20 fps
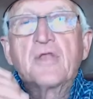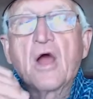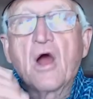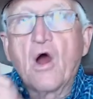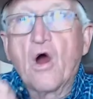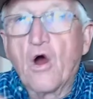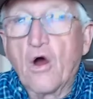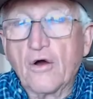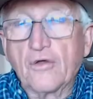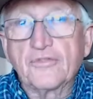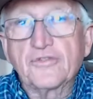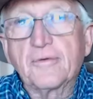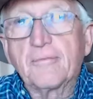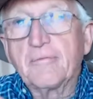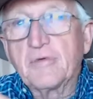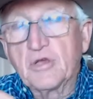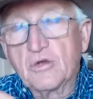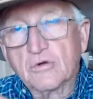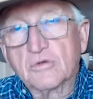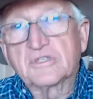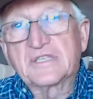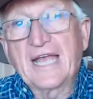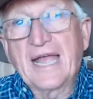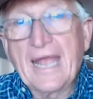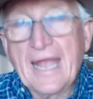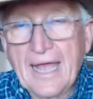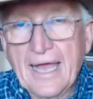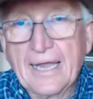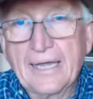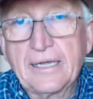on the mule's
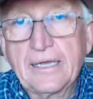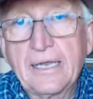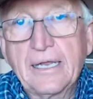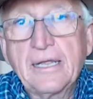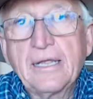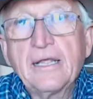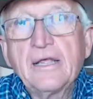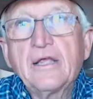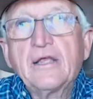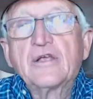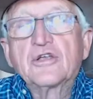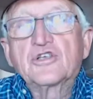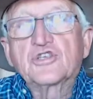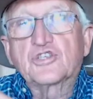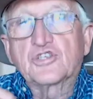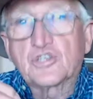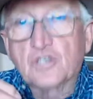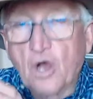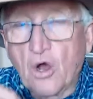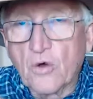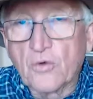head so